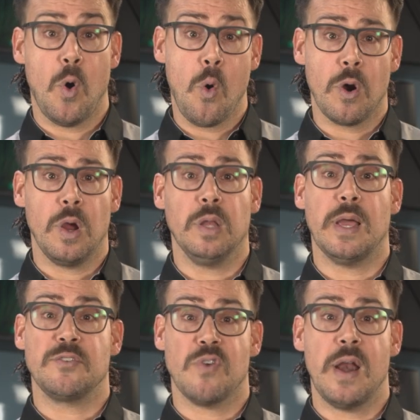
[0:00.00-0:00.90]
or
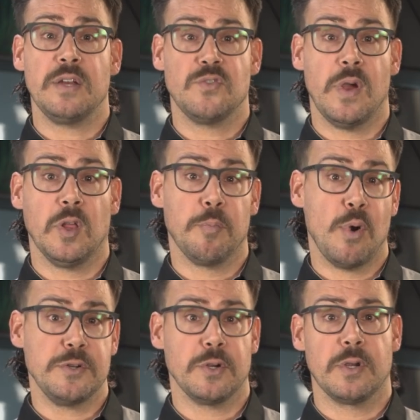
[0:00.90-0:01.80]
Electronic Trailer
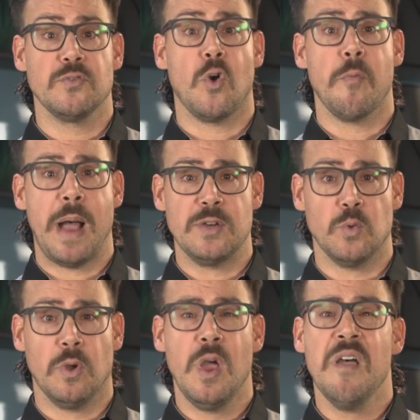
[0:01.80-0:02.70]
Pressure Control Module,